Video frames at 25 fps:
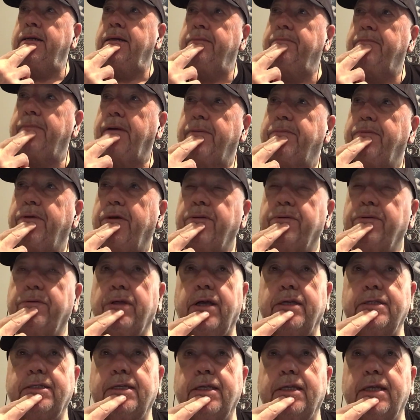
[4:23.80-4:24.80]
my
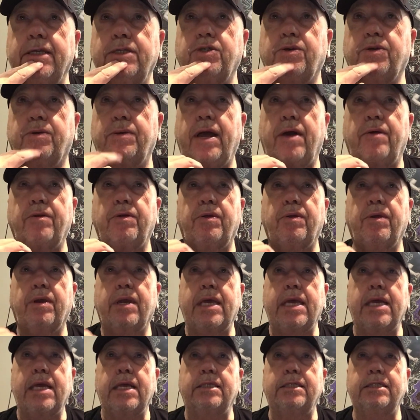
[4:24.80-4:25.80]
brother-in-law said, let's go down
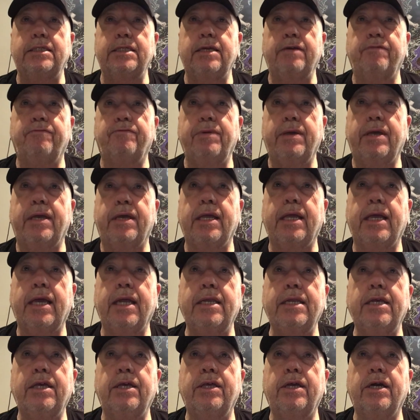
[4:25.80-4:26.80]
early and see if we can
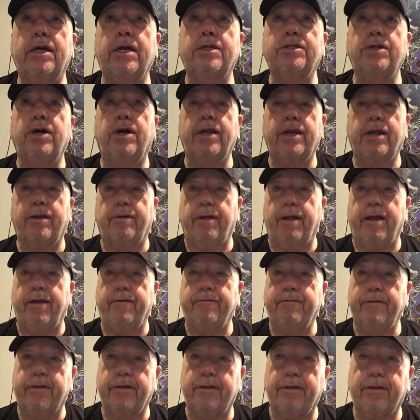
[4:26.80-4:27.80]
get Neil Young's
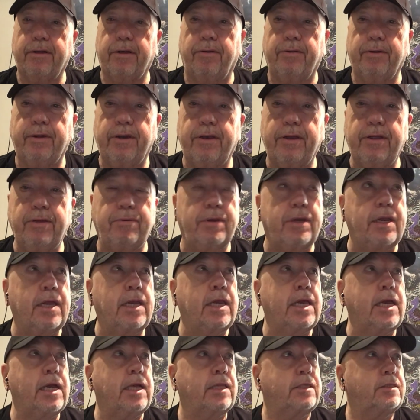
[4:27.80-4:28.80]
autograph. I'm going, are you an
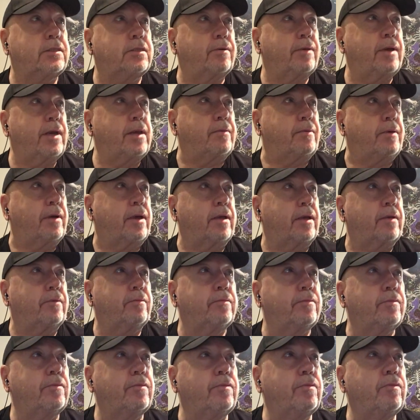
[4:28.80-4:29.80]
idiot? So anyway,
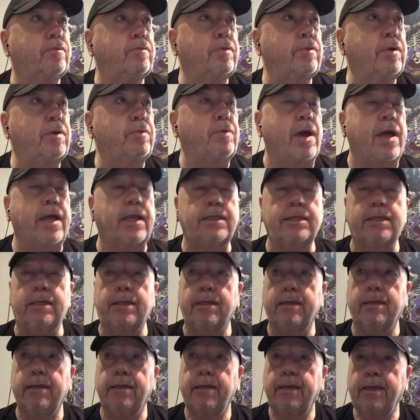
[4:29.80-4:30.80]
we went.
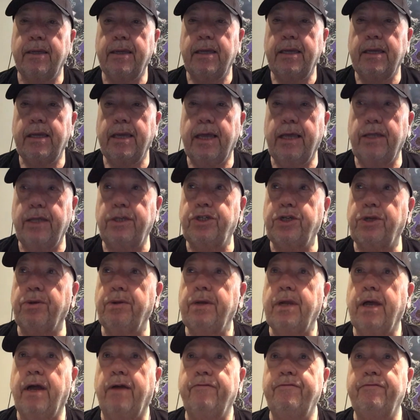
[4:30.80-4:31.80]
And sure
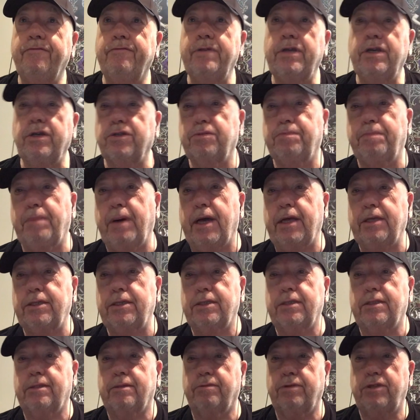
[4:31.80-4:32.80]
enough, Neil's
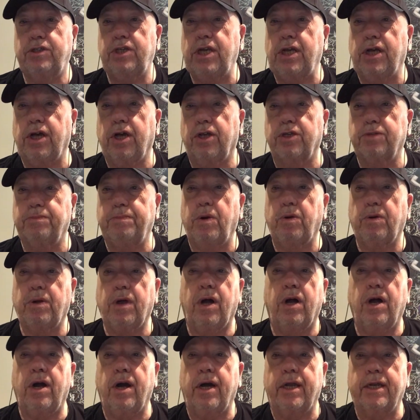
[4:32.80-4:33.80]
bus, which he calls
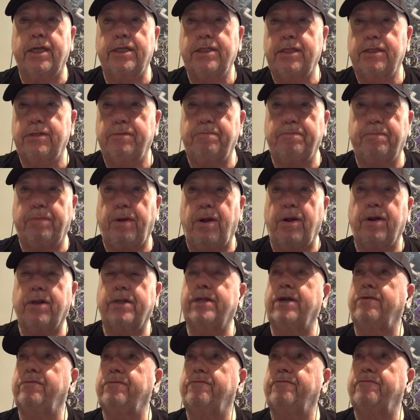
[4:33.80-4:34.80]
Pocahontas, is
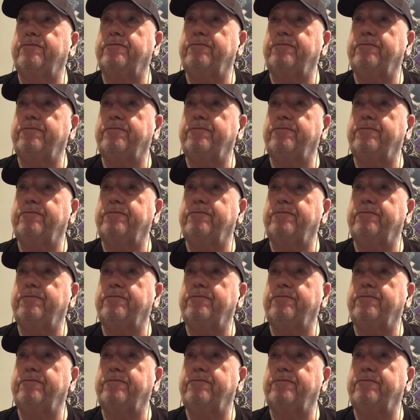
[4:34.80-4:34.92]
parked out